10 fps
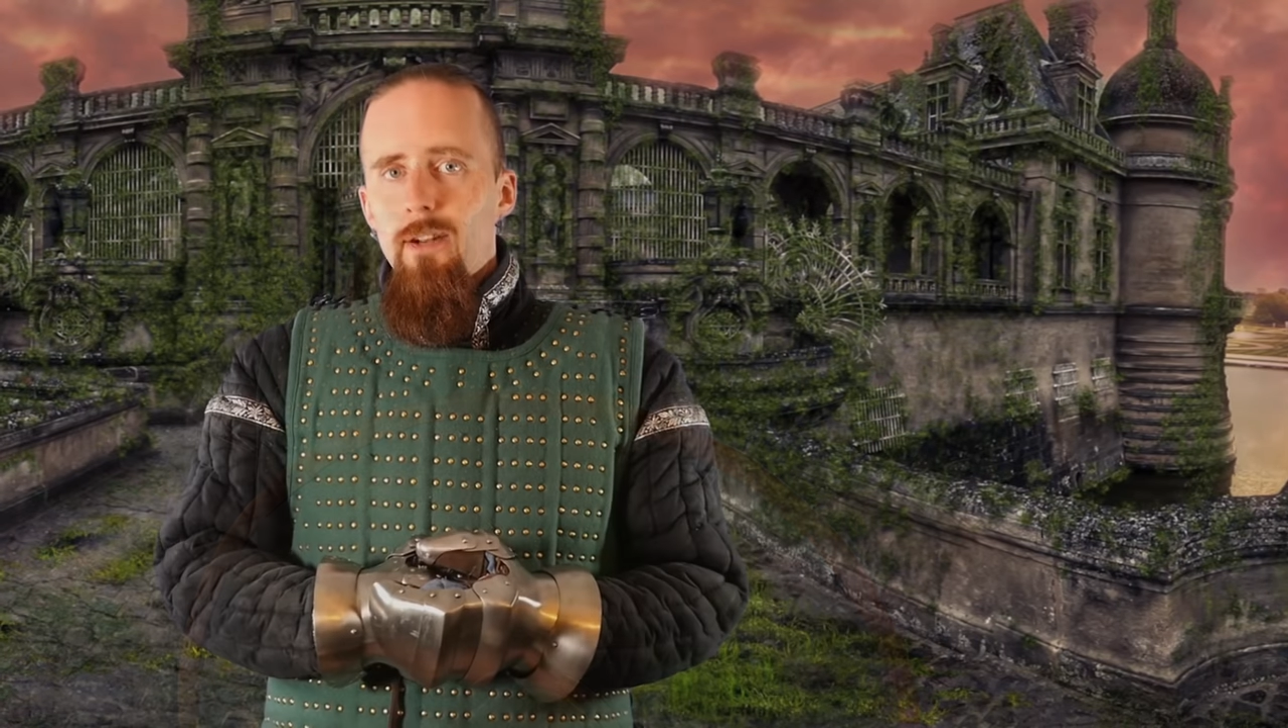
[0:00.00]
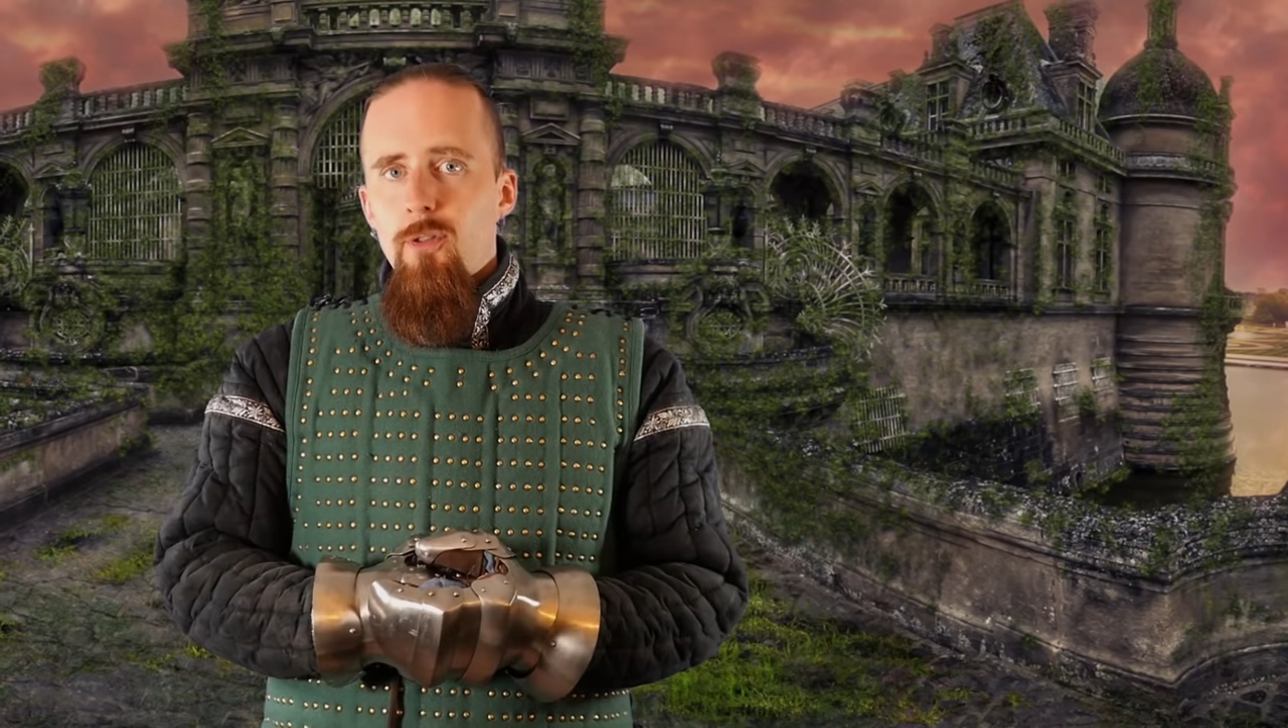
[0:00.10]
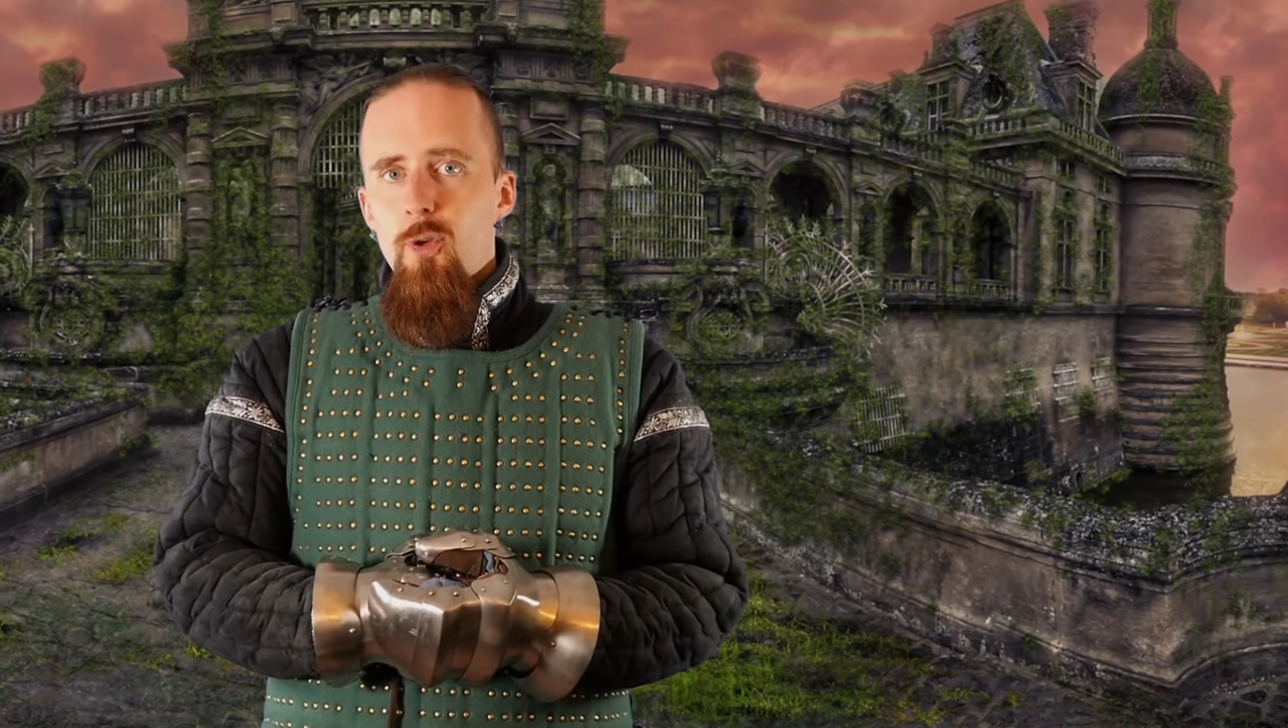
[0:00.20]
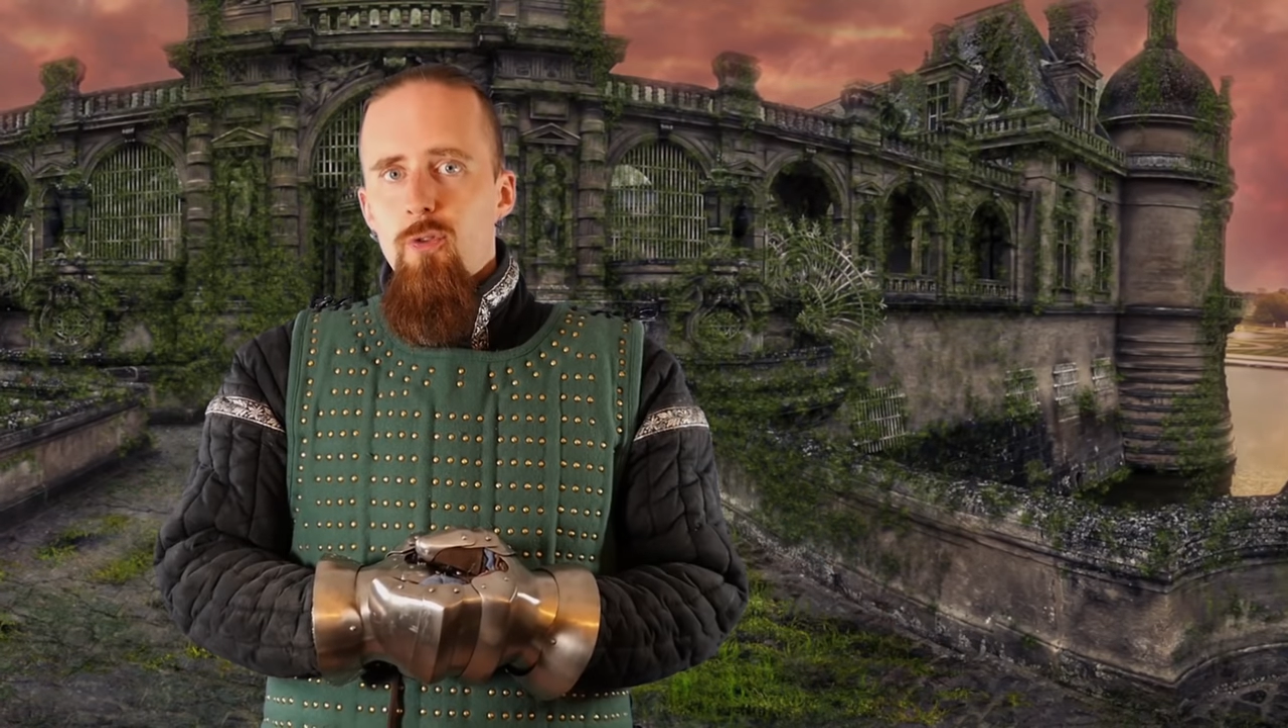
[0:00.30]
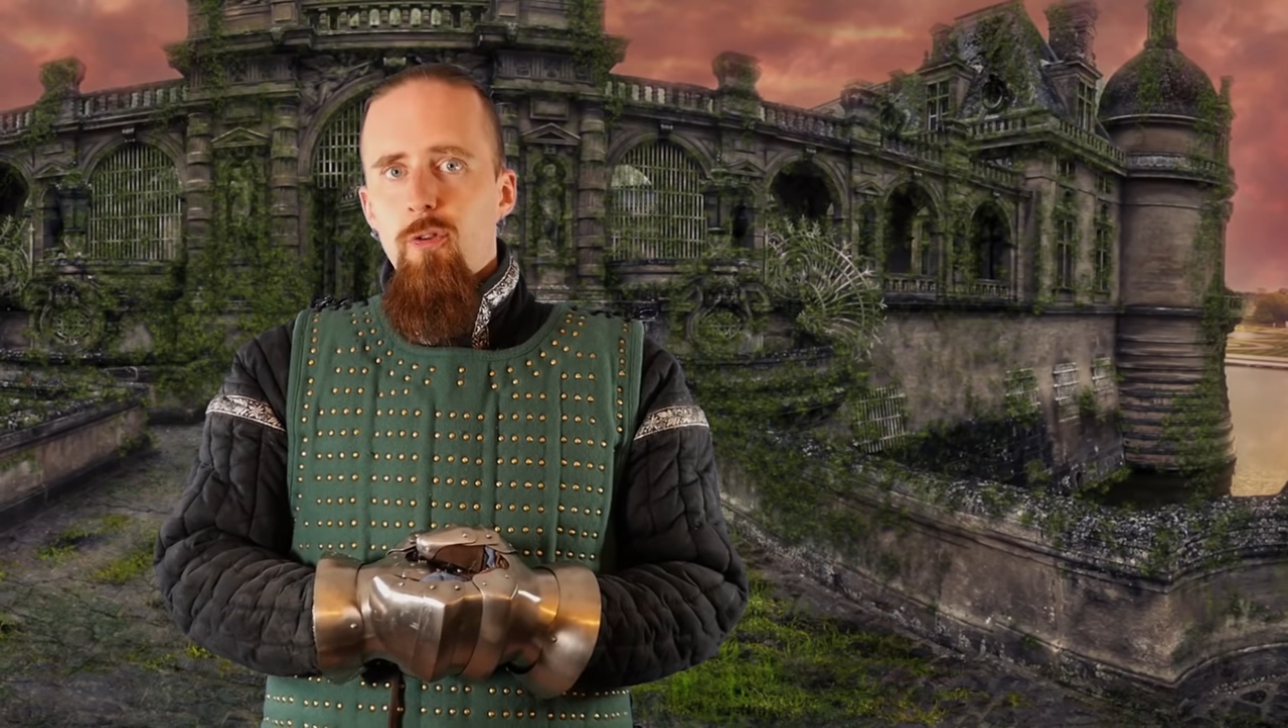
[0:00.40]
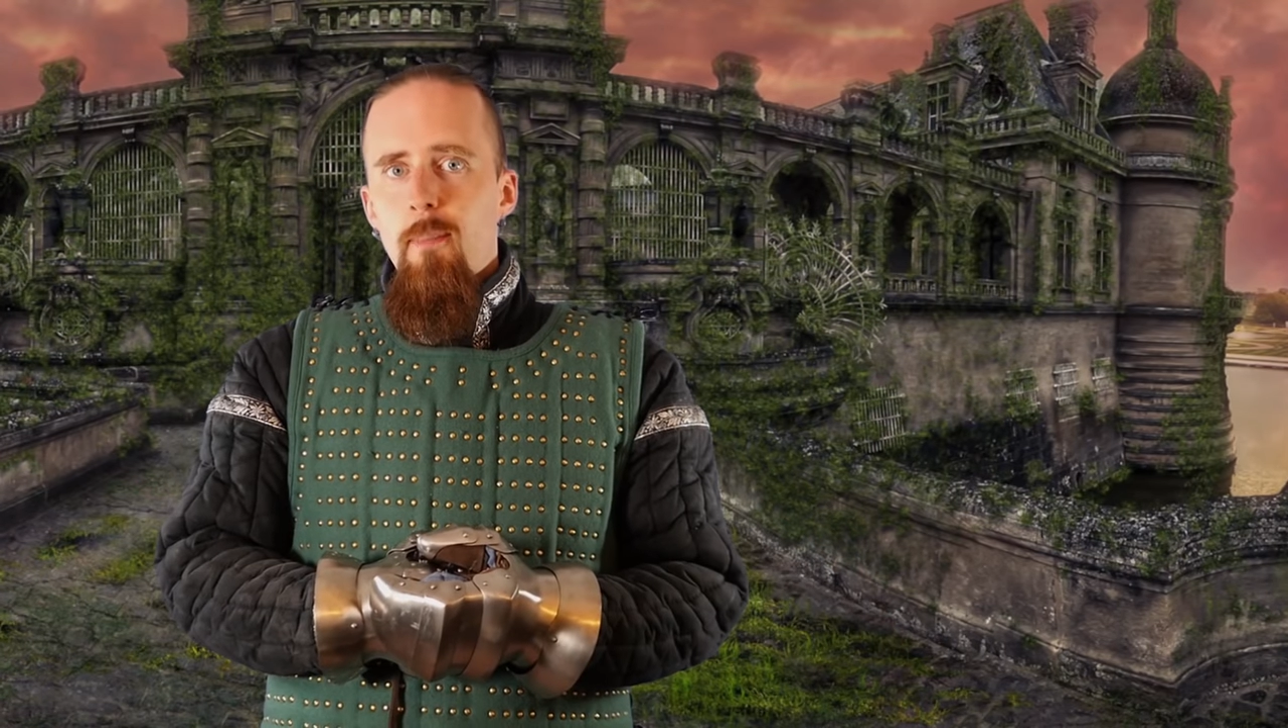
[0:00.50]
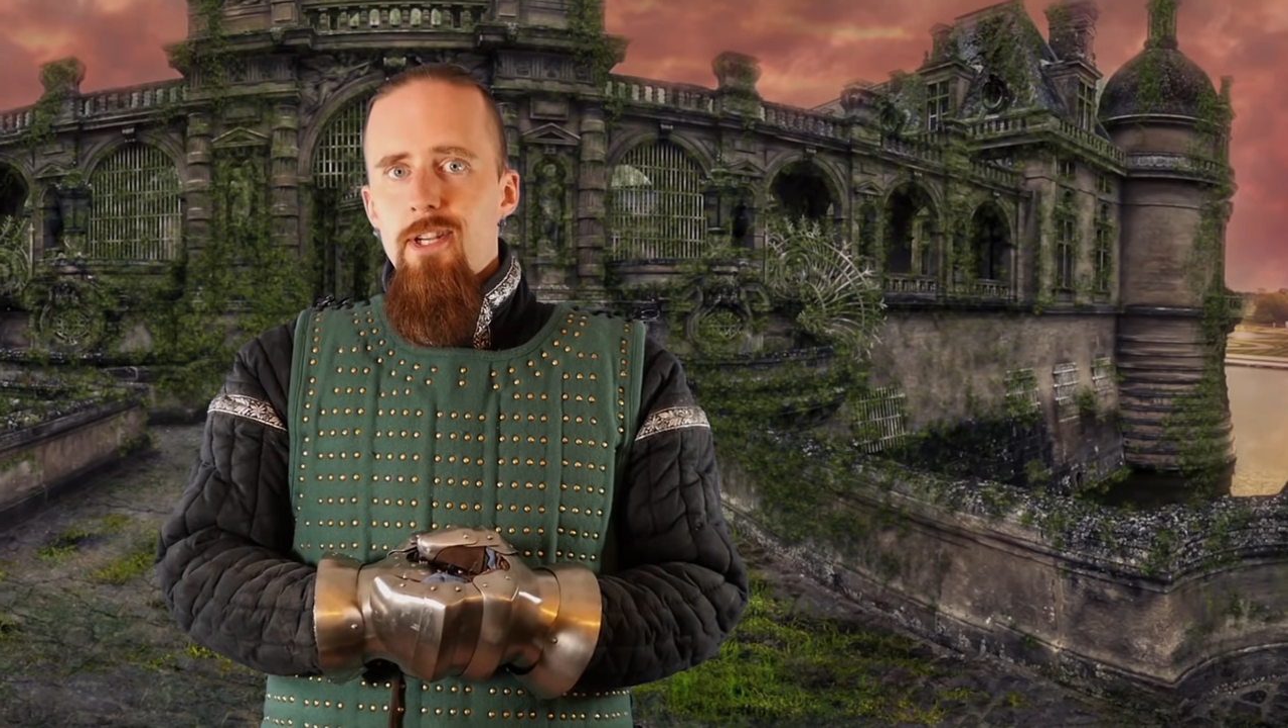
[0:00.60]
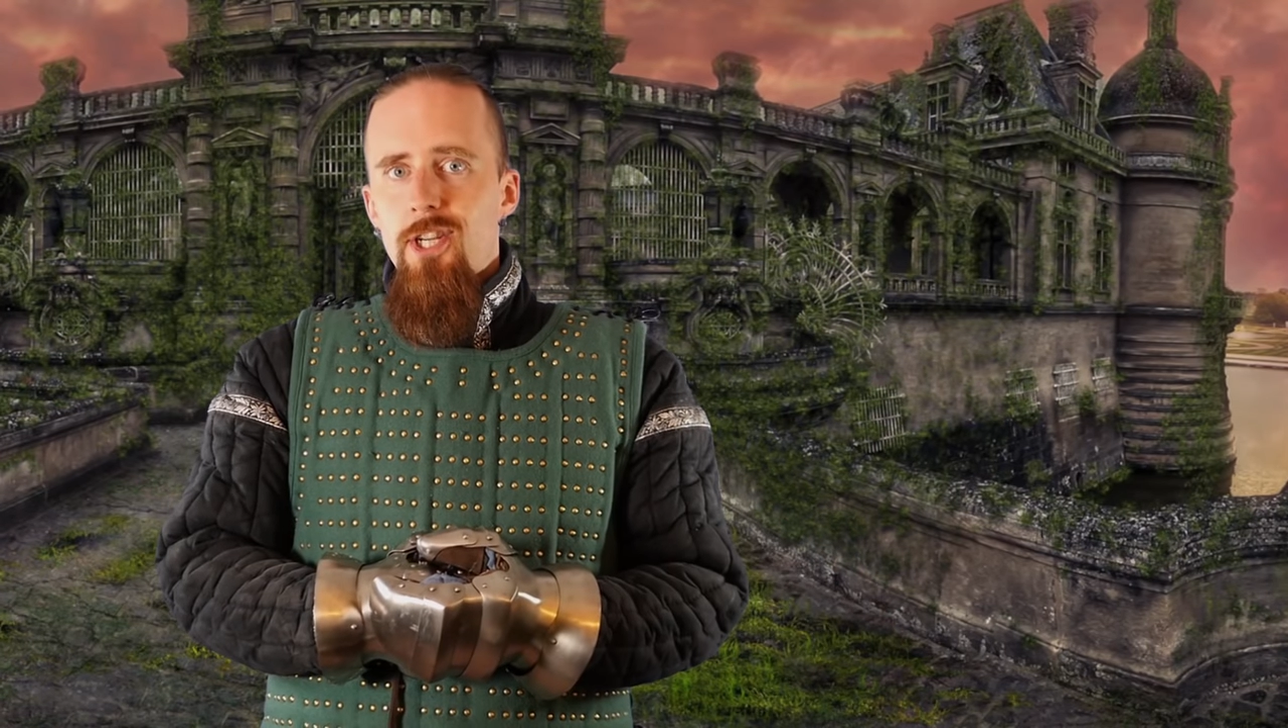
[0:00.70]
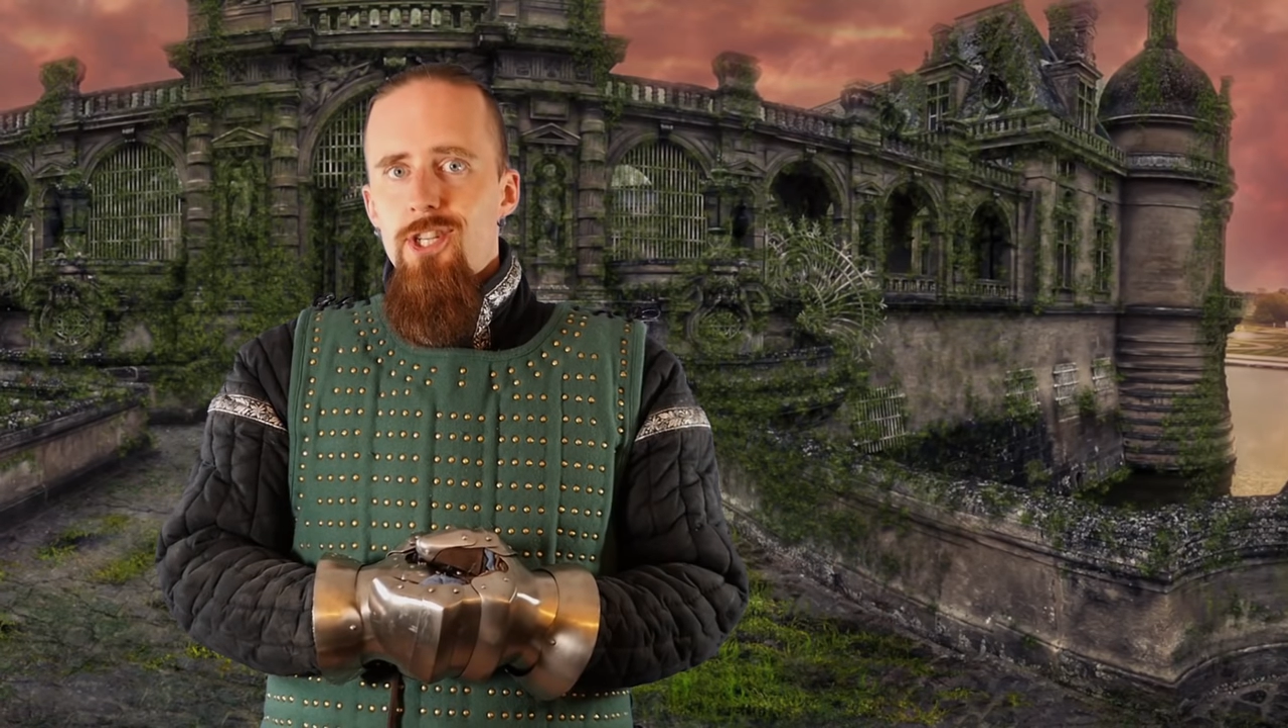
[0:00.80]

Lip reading: Another useful magic